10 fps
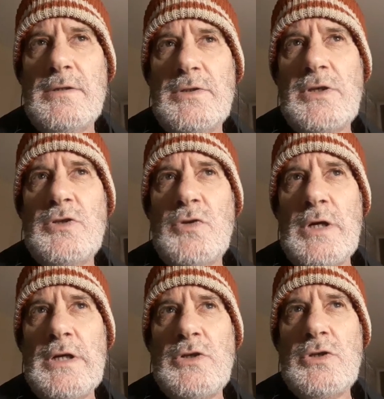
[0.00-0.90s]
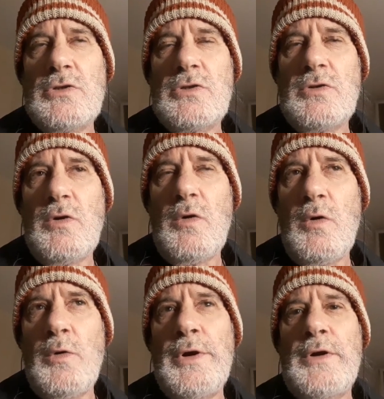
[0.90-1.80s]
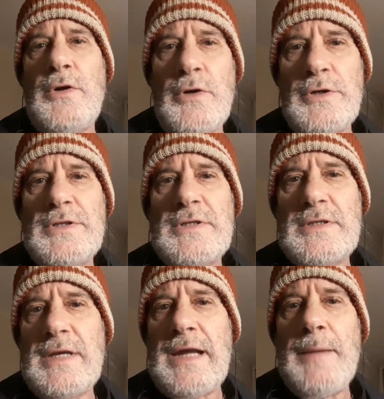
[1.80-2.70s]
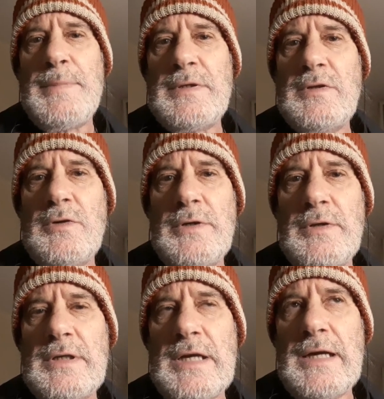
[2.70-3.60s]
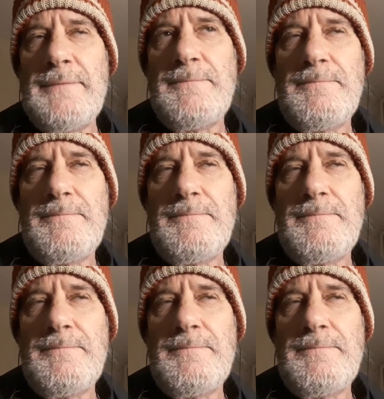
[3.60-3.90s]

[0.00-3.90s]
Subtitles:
situation or occurrence that happened during the day.